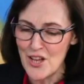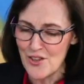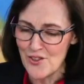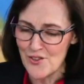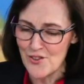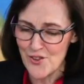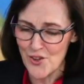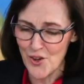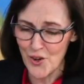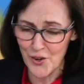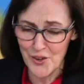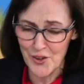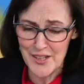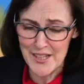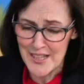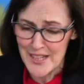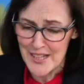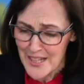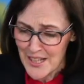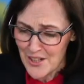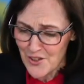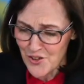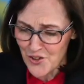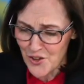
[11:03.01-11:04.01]
So
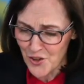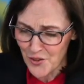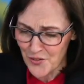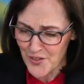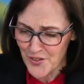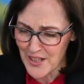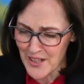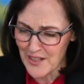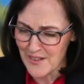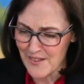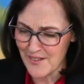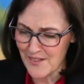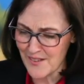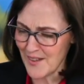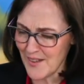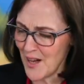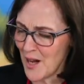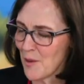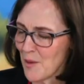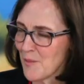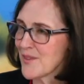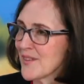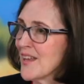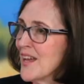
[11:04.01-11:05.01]
each of these
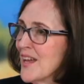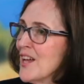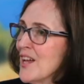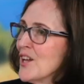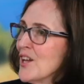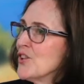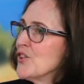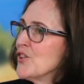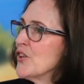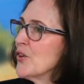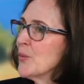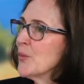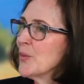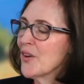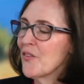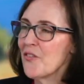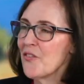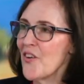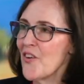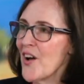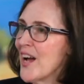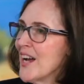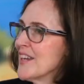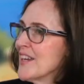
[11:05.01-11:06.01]
Psalms you will
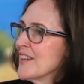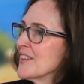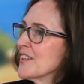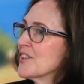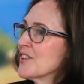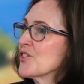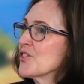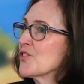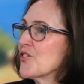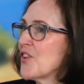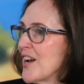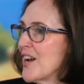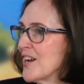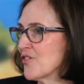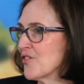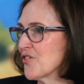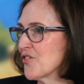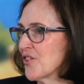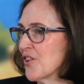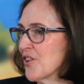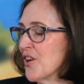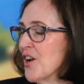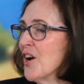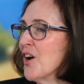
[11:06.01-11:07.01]
find a
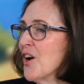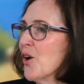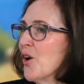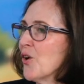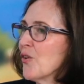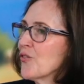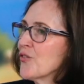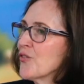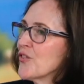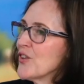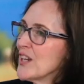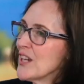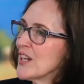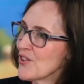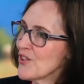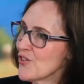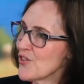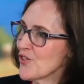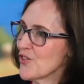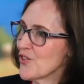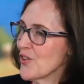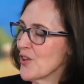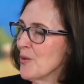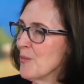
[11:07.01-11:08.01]
treasure of
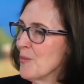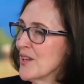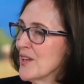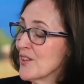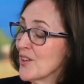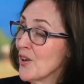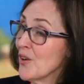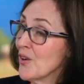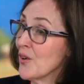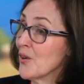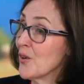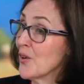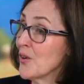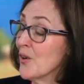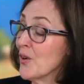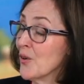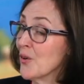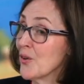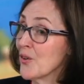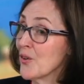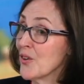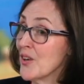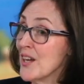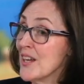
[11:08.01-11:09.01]
reassurance or,
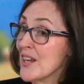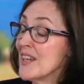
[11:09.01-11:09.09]
or